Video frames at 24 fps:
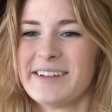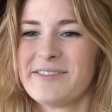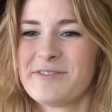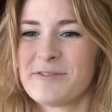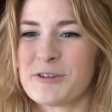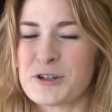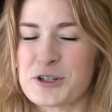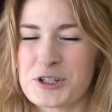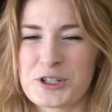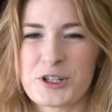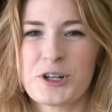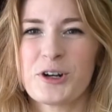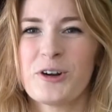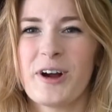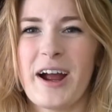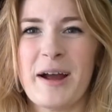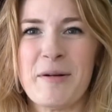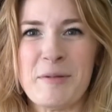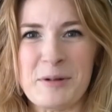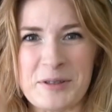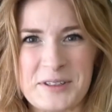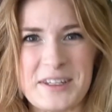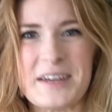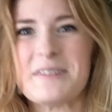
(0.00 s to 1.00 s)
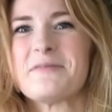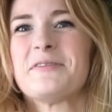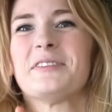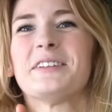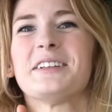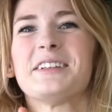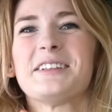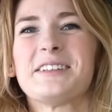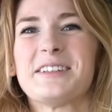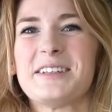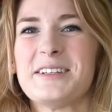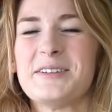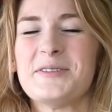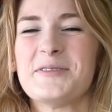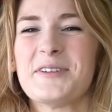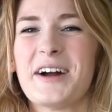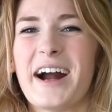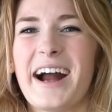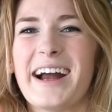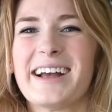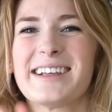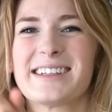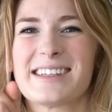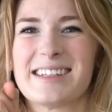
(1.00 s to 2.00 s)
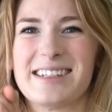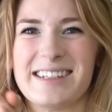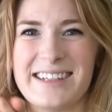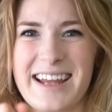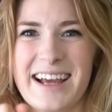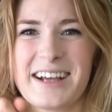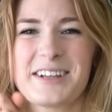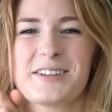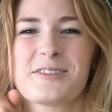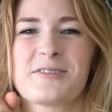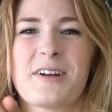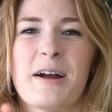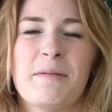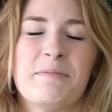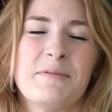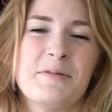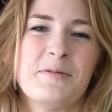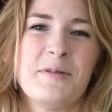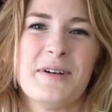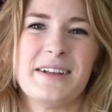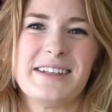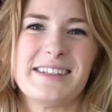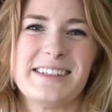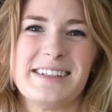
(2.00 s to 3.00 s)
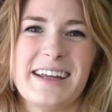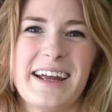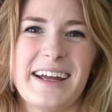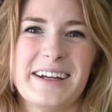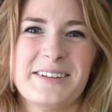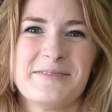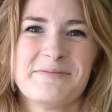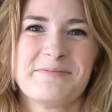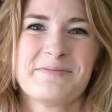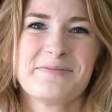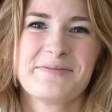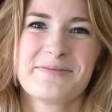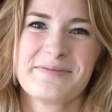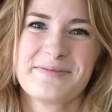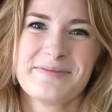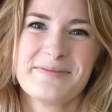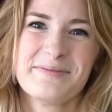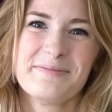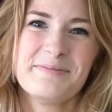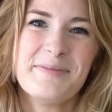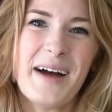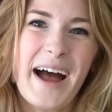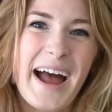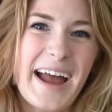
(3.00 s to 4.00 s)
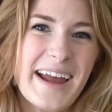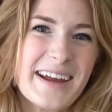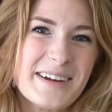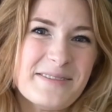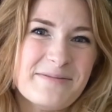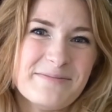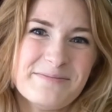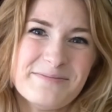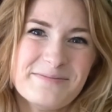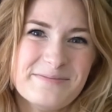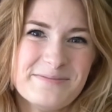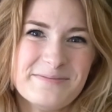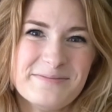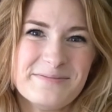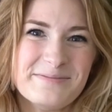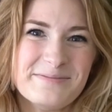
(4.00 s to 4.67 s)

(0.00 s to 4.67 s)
for sure, I will definitely see you guys next Scrappy Wednesday. Bye!